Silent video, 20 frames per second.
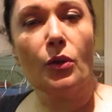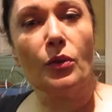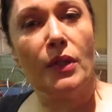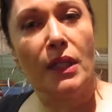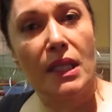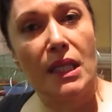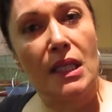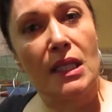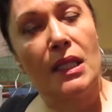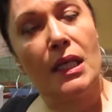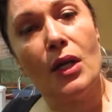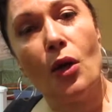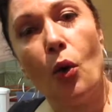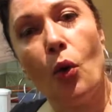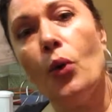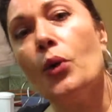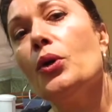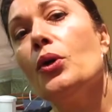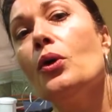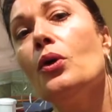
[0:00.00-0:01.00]
only thing that
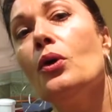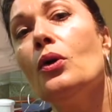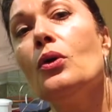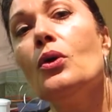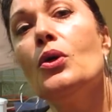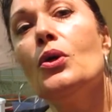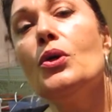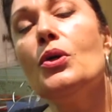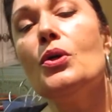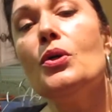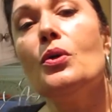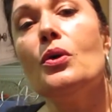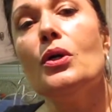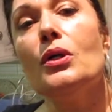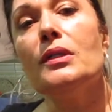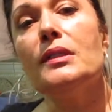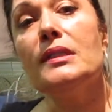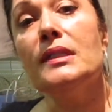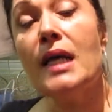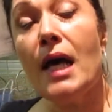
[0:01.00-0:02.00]
oil
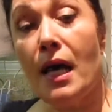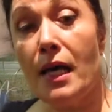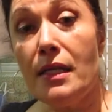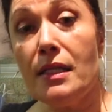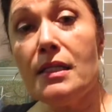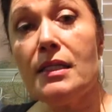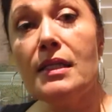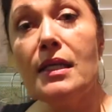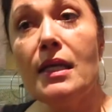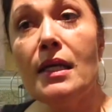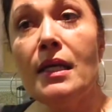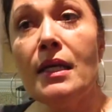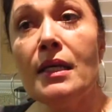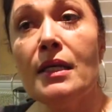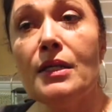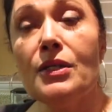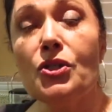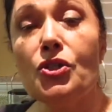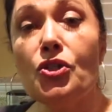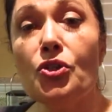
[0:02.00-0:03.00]
does
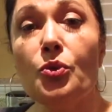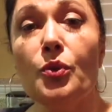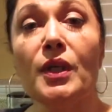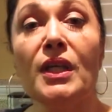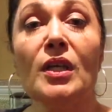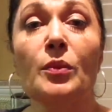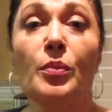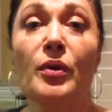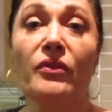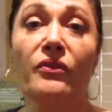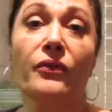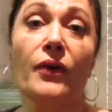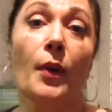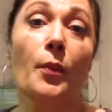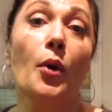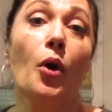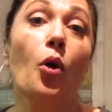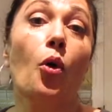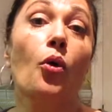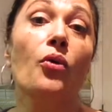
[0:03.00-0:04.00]
is to keep it
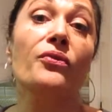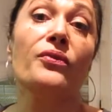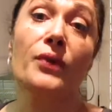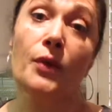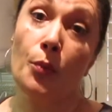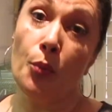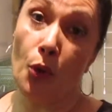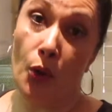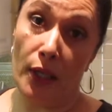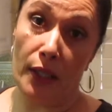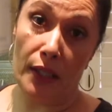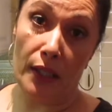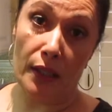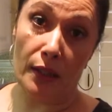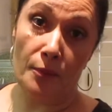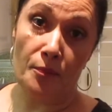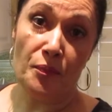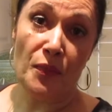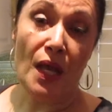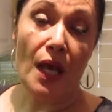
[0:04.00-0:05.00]
from overboiling.
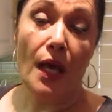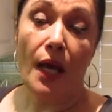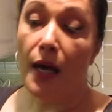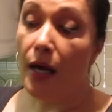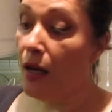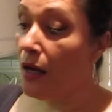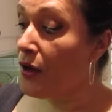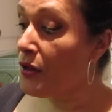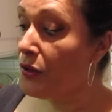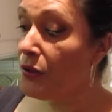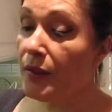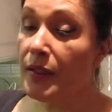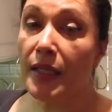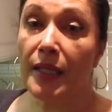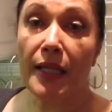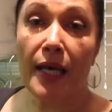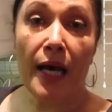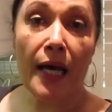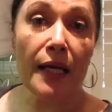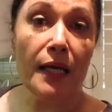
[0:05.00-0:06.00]
Other than
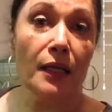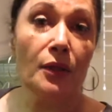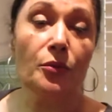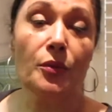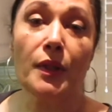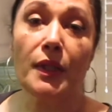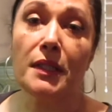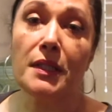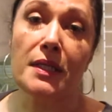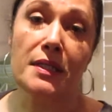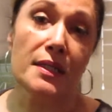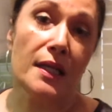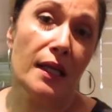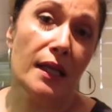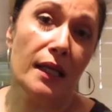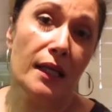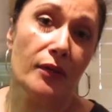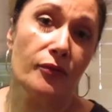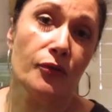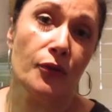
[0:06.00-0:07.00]
that, it really does
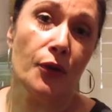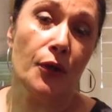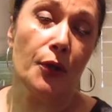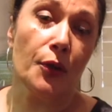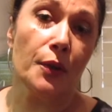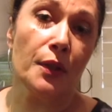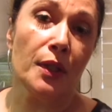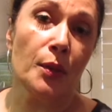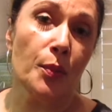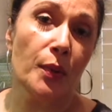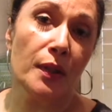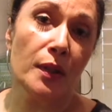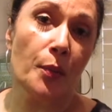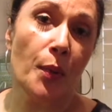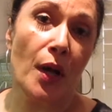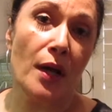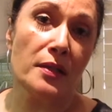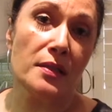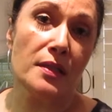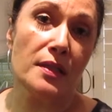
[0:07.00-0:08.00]
nothing for keeping the
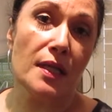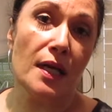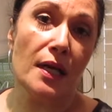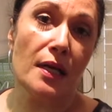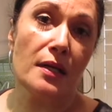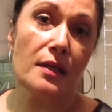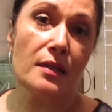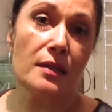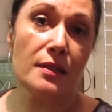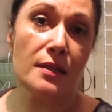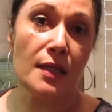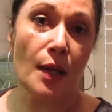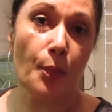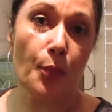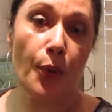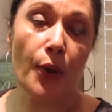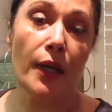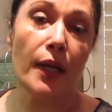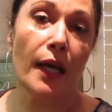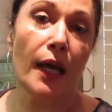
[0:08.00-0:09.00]
pasta
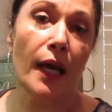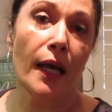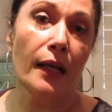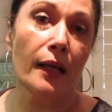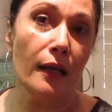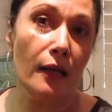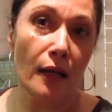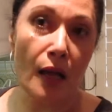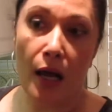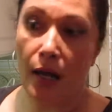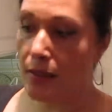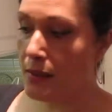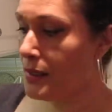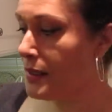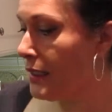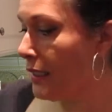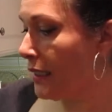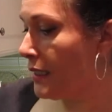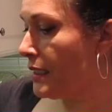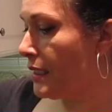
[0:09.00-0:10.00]
separate and not
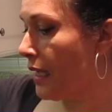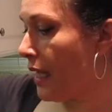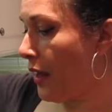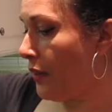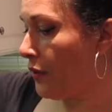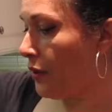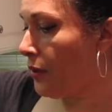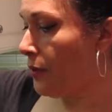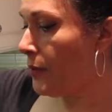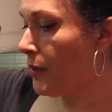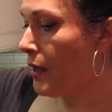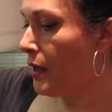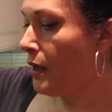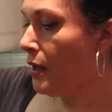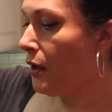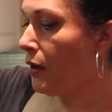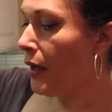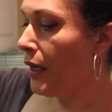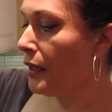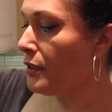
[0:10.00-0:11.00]
stick together.
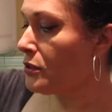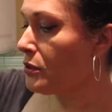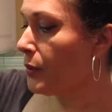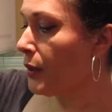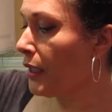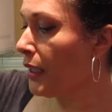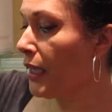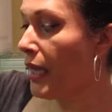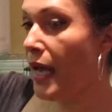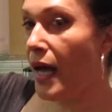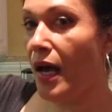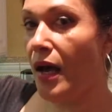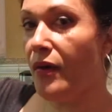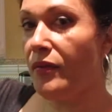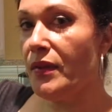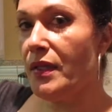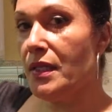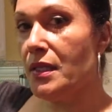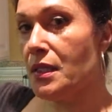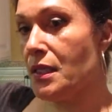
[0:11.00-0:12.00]
All right, so we're going to
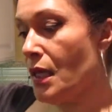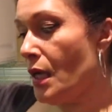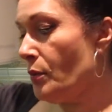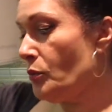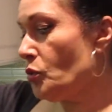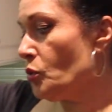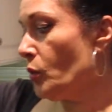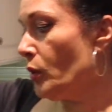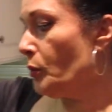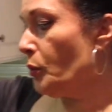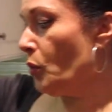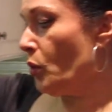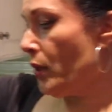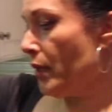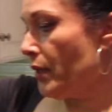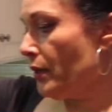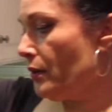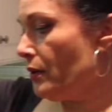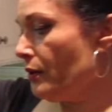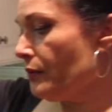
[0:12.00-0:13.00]
have this come to a
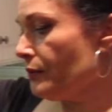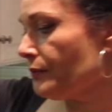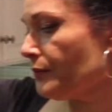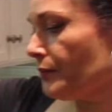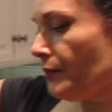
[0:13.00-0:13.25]
boil.